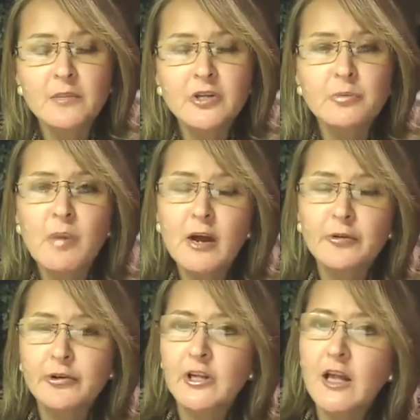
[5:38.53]
in a much
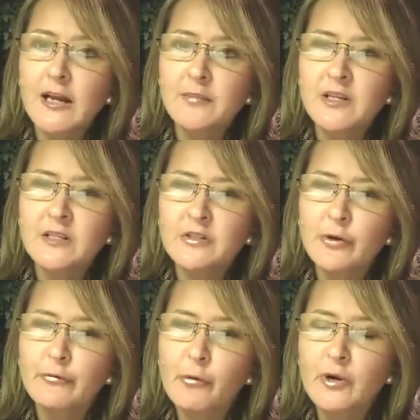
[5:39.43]
milder climate, and
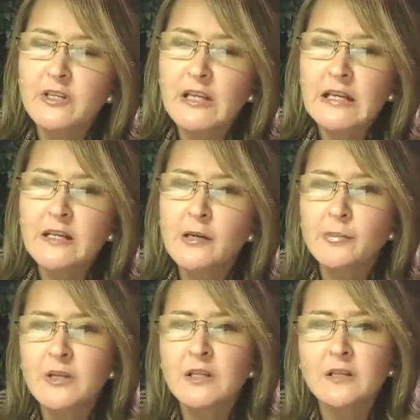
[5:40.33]
so for it to end
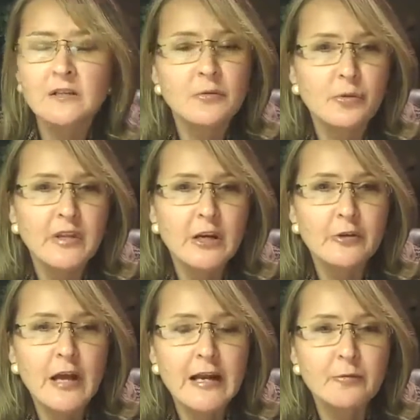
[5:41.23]
up in North
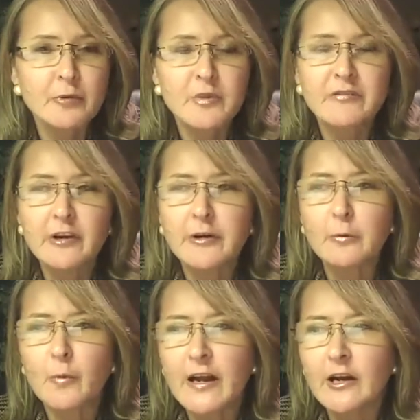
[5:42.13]
Carolina would be
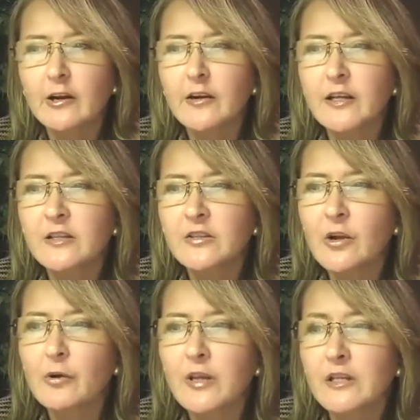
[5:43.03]
very rare. And
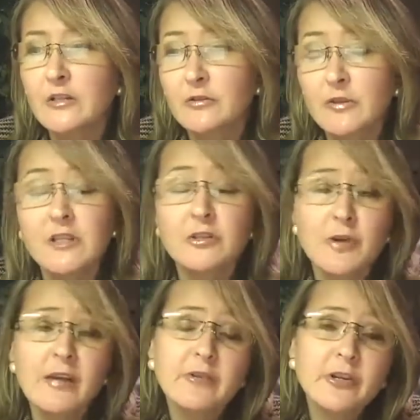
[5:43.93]
so it's
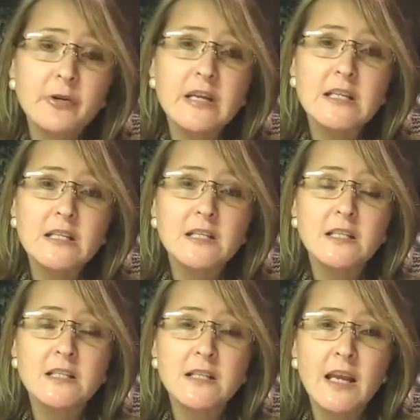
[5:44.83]
traveled a great
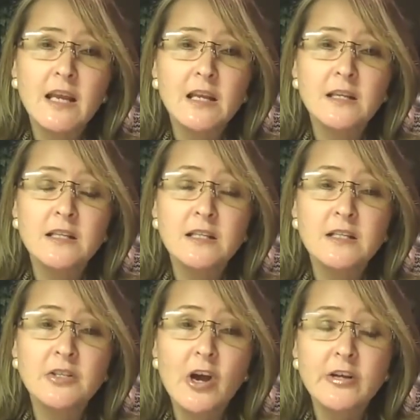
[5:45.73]
distance and it's
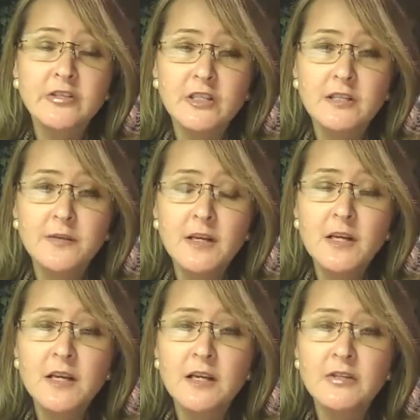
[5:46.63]
exhausted.
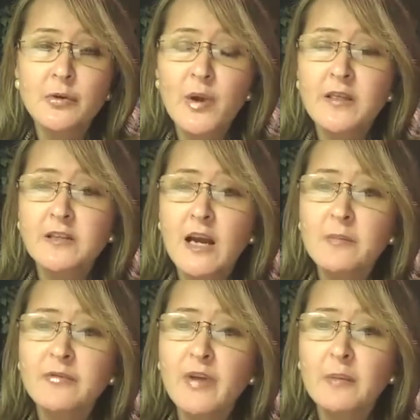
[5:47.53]
And so by the
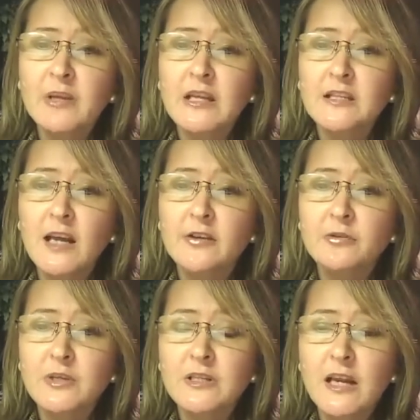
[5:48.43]
time the family gets out
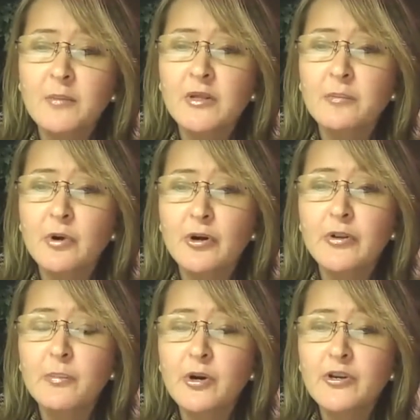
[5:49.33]
to examine the
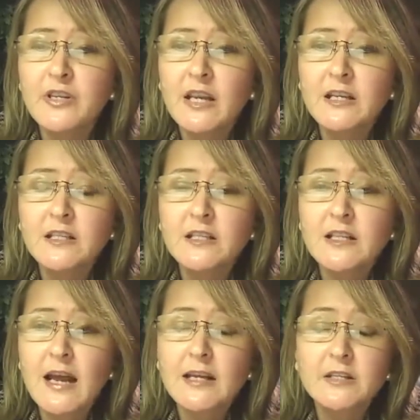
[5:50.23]
bird takes
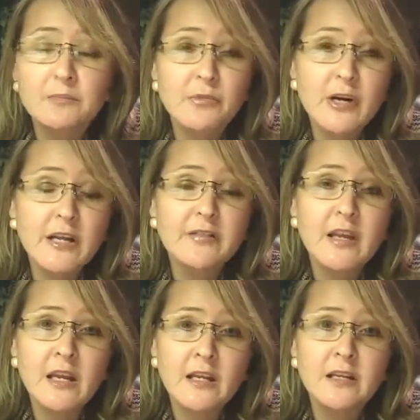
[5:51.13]
its last breath
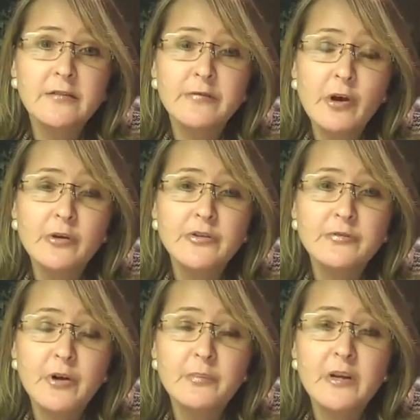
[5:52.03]
and it falls
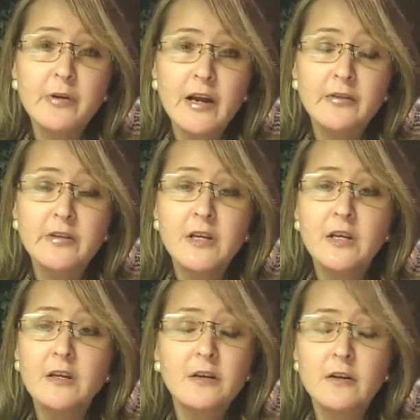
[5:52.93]
from the ground,
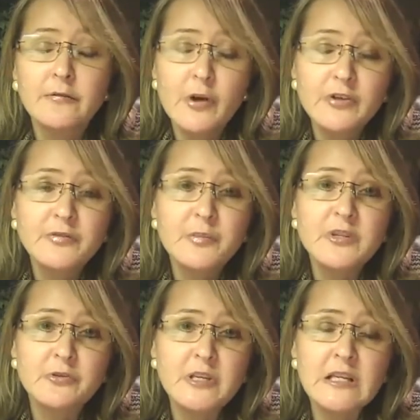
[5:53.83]
or falls from
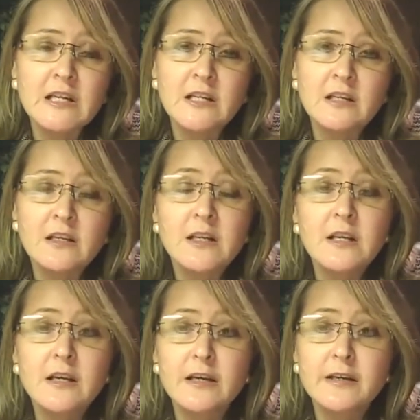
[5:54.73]
the tree and
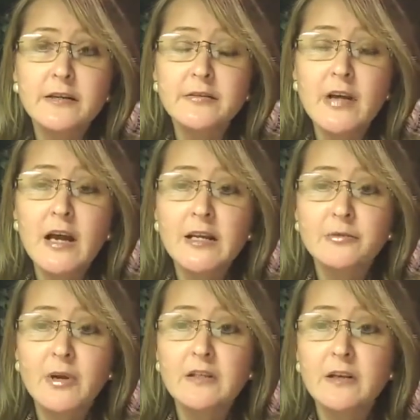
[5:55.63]

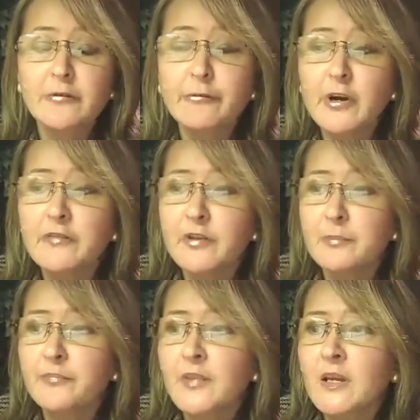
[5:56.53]
dies right there in front of
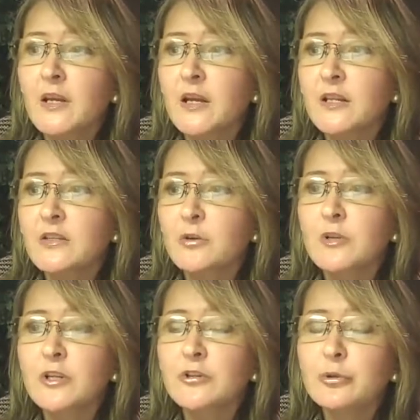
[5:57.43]
them. And so
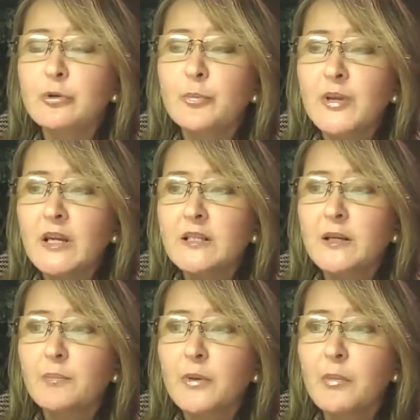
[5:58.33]
little Doodle picks
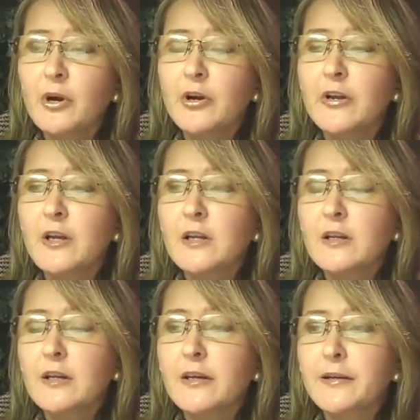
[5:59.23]
up the bird,
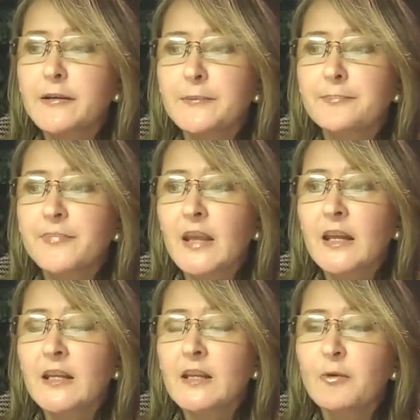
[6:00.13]

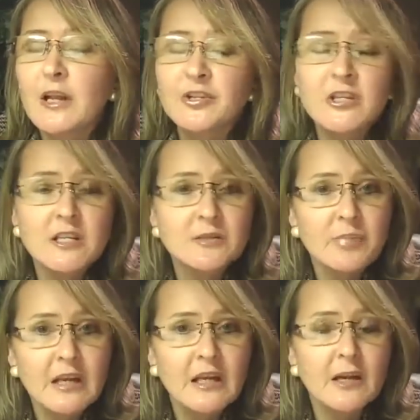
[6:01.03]
and he, well, actually he
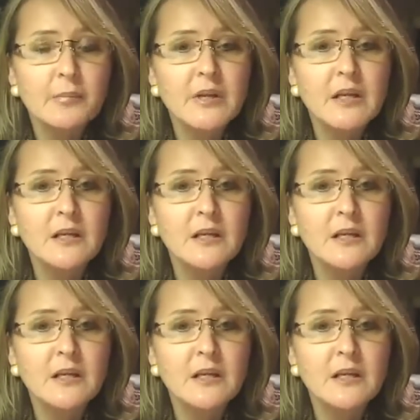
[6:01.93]
doesn't pick it up.